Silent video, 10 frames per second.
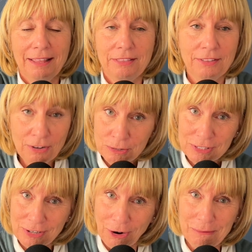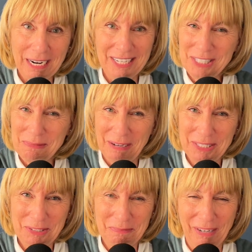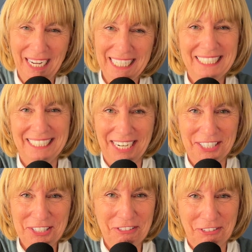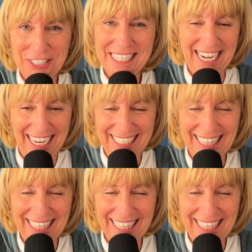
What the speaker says: Those are my unsponsored by shares for today.